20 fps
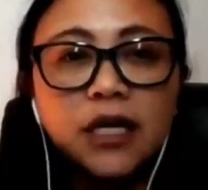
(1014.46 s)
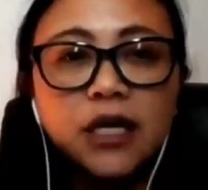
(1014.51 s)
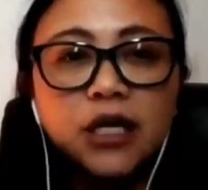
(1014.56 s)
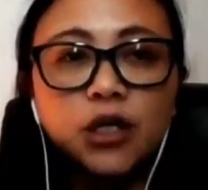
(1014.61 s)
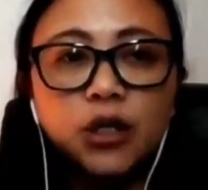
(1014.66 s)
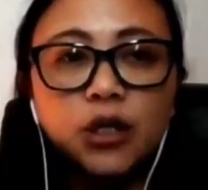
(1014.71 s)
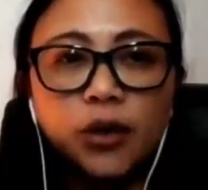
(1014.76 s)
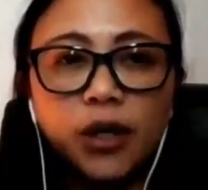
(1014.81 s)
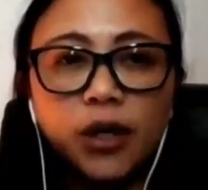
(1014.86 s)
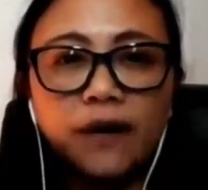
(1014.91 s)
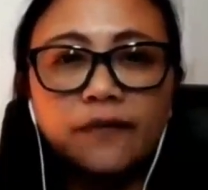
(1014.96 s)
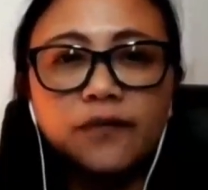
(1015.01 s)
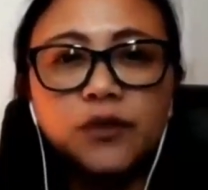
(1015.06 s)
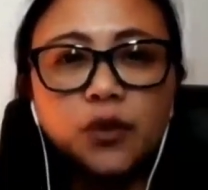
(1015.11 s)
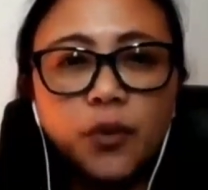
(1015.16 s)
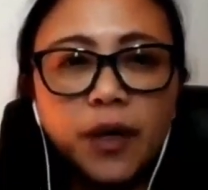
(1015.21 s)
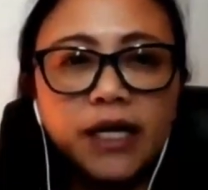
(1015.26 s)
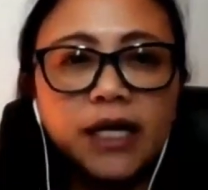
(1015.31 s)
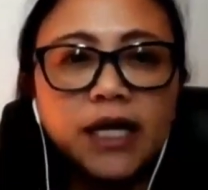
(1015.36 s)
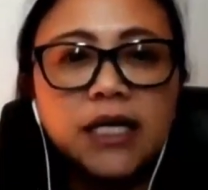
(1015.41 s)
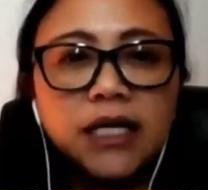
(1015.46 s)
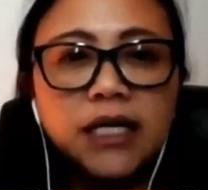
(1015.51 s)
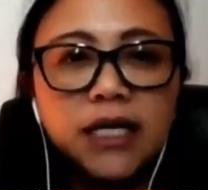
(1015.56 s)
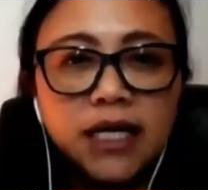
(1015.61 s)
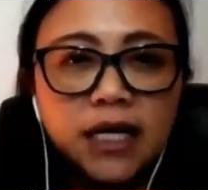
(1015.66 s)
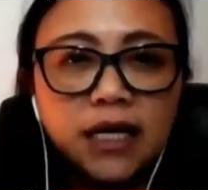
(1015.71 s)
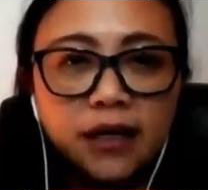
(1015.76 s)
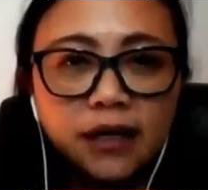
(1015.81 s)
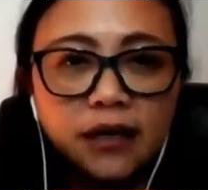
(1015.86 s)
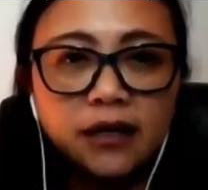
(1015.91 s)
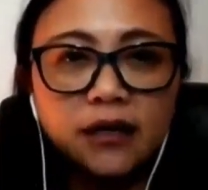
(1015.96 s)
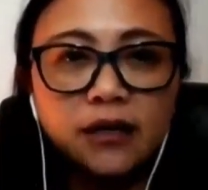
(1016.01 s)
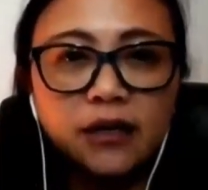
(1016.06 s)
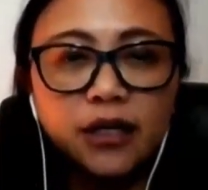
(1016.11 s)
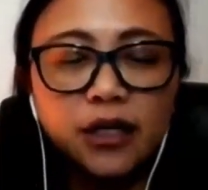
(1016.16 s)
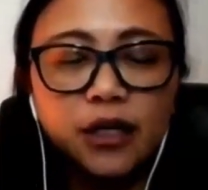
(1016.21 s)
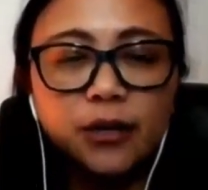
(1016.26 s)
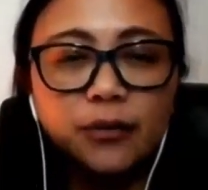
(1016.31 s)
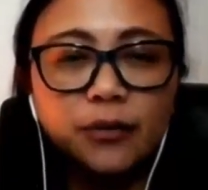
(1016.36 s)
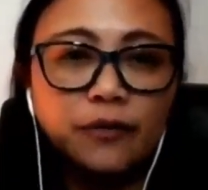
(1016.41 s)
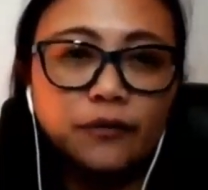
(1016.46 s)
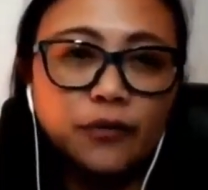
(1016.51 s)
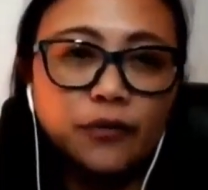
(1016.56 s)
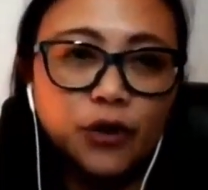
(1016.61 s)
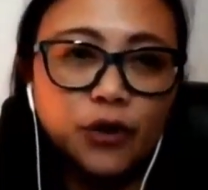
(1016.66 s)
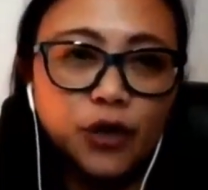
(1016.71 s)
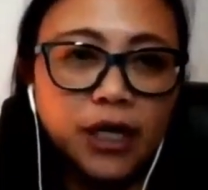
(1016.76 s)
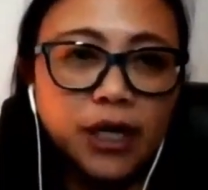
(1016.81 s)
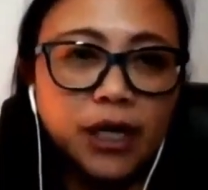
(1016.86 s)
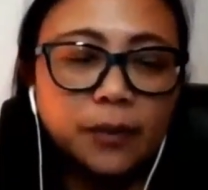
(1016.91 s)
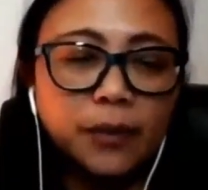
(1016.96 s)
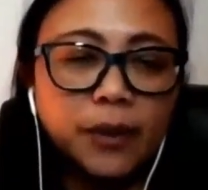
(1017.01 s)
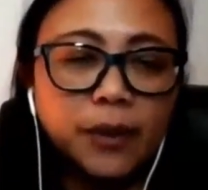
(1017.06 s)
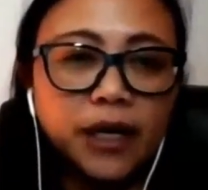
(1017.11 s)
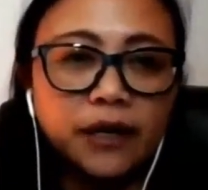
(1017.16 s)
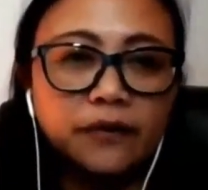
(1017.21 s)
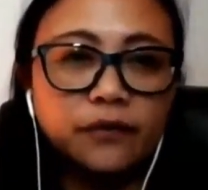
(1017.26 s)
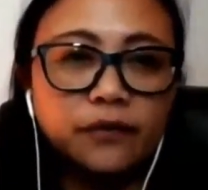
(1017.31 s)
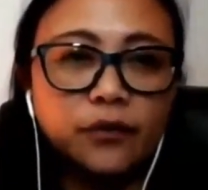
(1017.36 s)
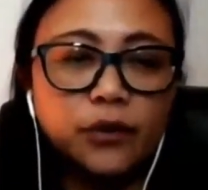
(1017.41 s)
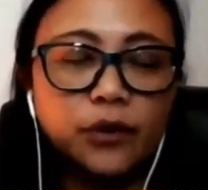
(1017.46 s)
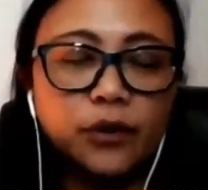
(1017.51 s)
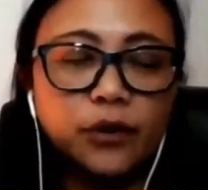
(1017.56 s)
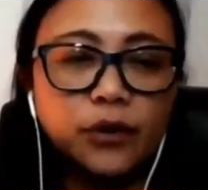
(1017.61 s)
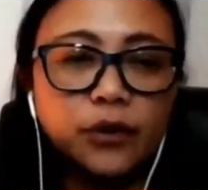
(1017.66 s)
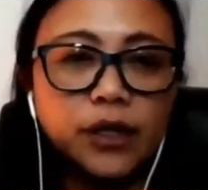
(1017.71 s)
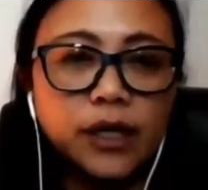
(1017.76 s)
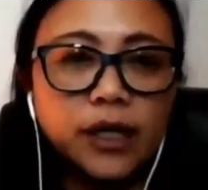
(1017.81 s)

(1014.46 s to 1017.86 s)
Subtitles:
you don't have to wait a year before you can apply for